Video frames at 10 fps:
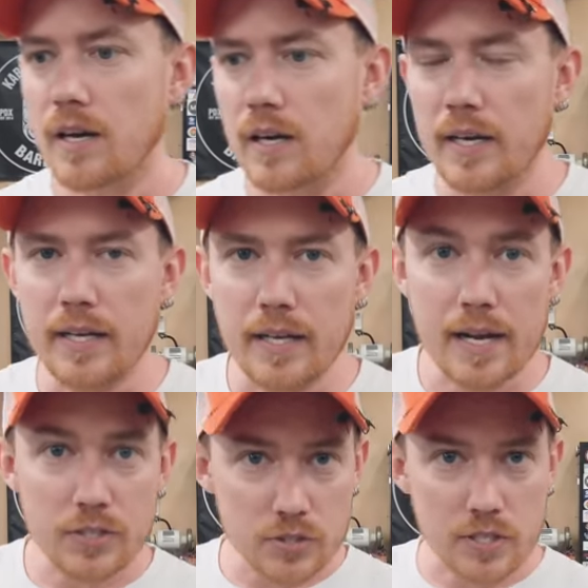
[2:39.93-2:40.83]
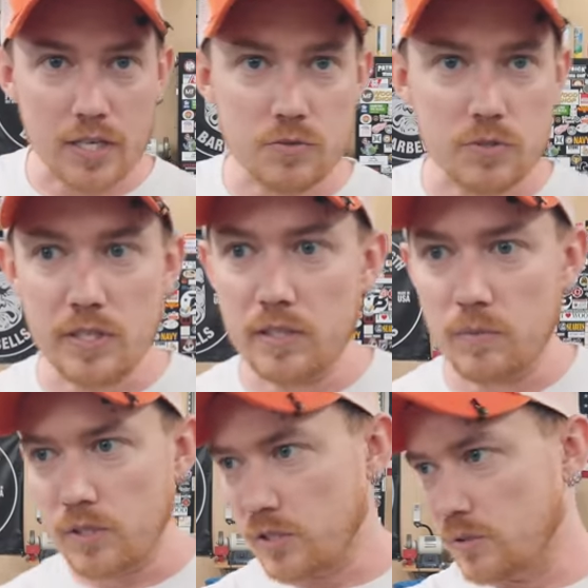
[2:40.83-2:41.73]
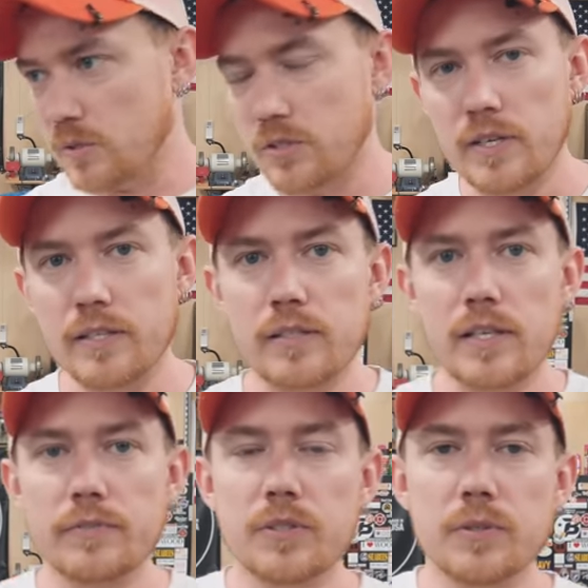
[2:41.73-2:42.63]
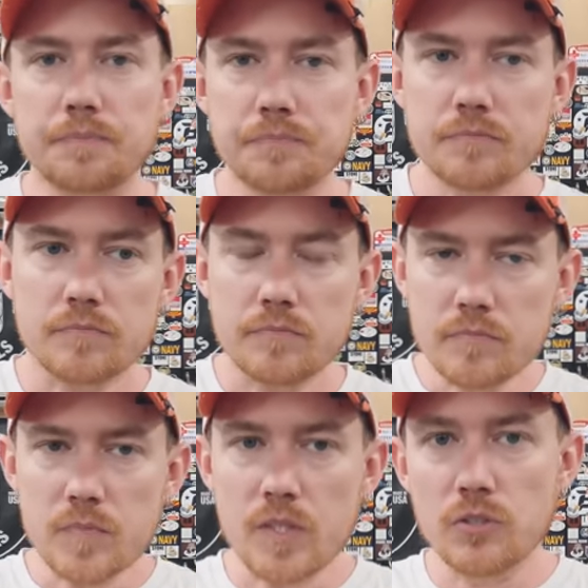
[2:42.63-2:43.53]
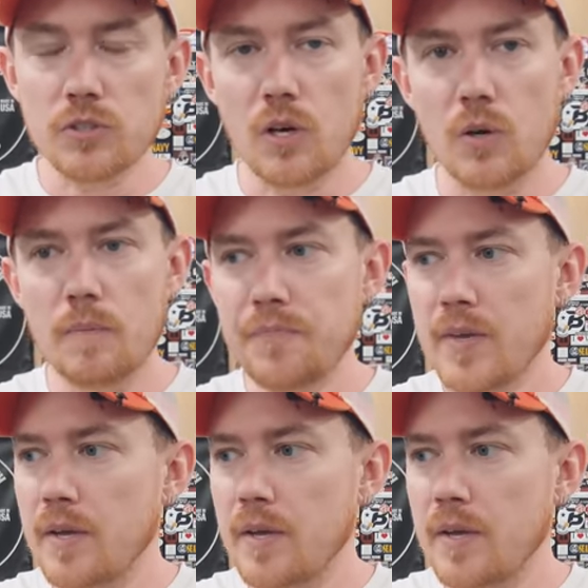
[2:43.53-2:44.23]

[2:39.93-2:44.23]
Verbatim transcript: uh, in an exercise routine, well, you can do it in your daily life too. So